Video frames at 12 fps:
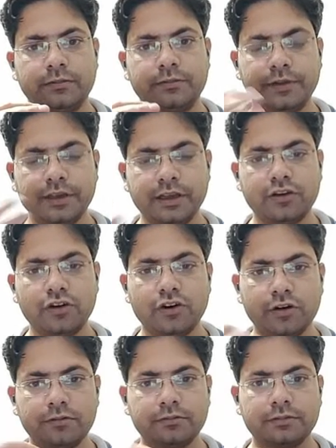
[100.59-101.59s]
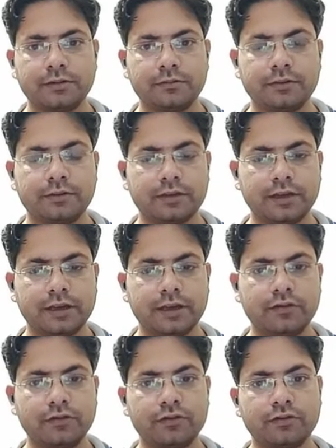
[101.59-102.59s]
BCom, some person like
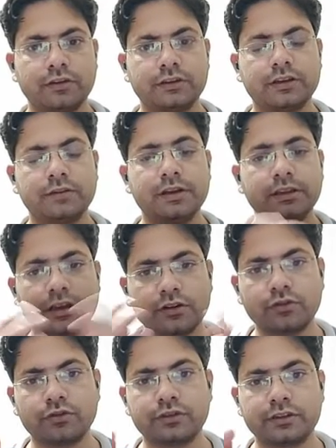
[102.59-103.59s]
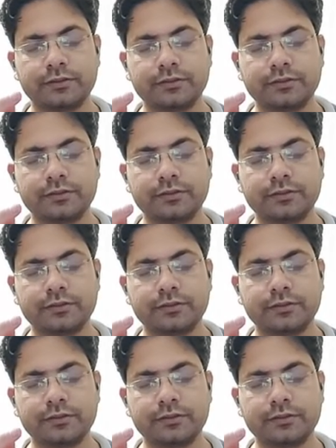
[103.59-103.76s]
go to the some other courses,